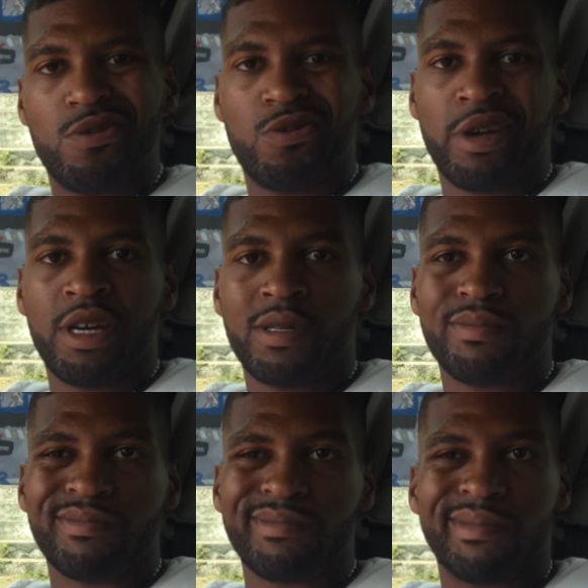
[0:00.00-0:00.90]
Well,
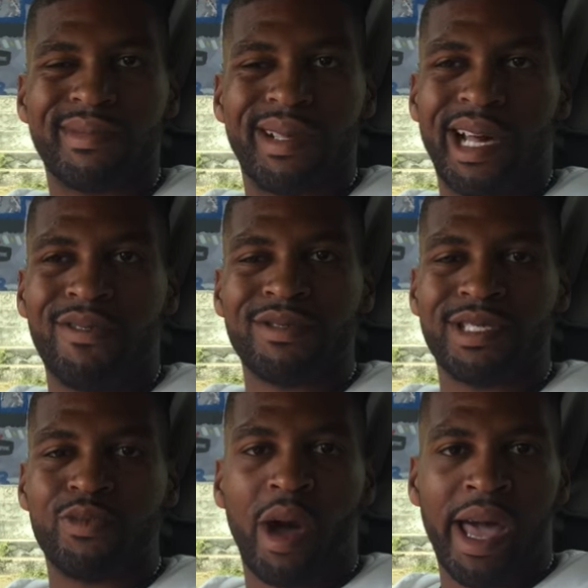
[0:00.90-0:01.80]
I
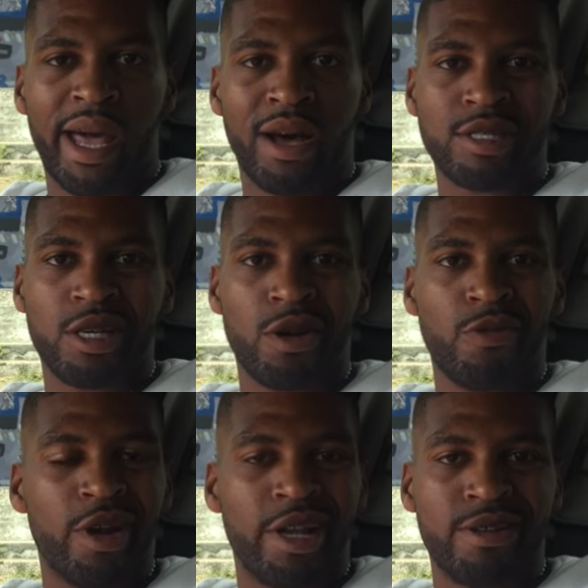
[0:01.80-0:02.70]
was wild, so it
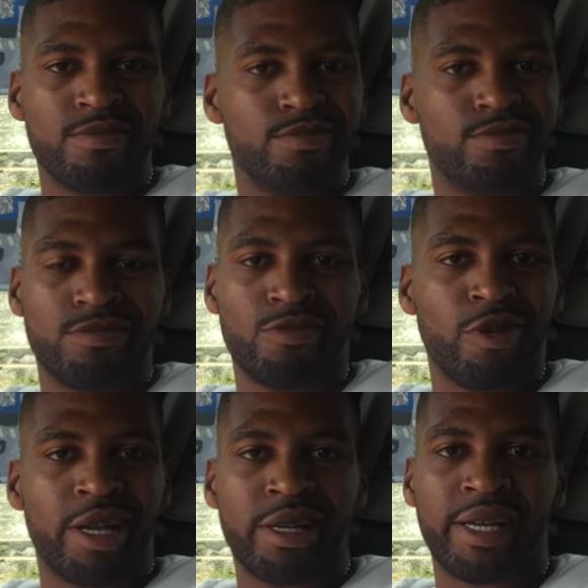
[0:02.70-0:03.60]
really
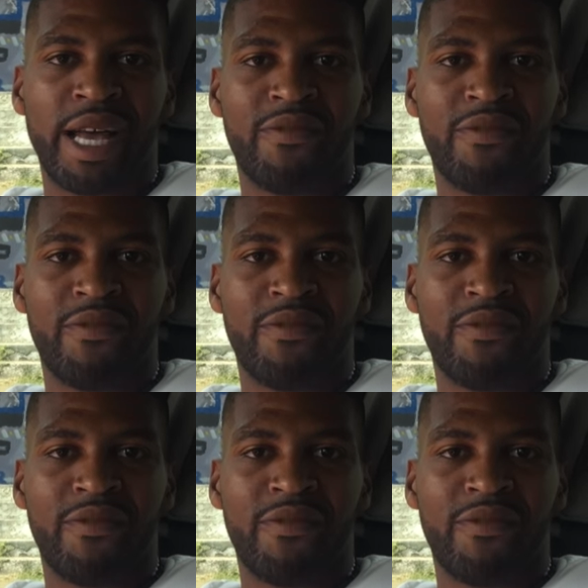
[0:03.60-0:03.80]
wasn't nothing.